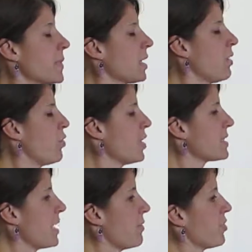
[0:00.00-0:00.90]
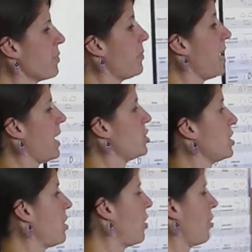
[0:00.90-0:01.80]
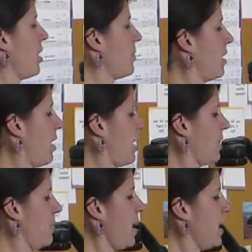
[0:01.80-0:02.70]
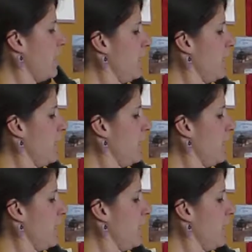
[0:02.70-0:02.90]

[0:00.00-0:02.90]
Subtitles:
A voice came from the bed. She saw her grandma lying in bed.